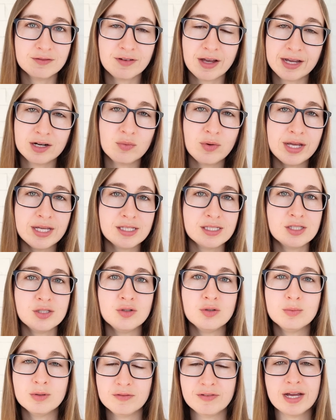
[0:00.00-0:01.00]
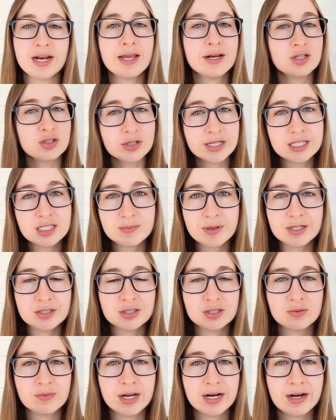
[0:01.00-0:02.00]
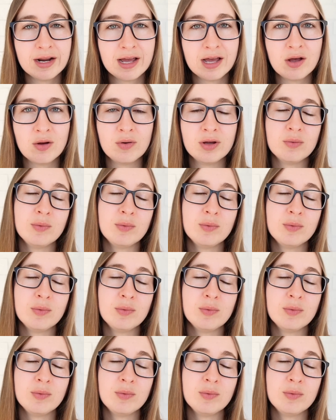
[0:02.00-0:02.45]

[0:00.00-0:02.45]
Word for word: find ways to prevent and treat dementia right now,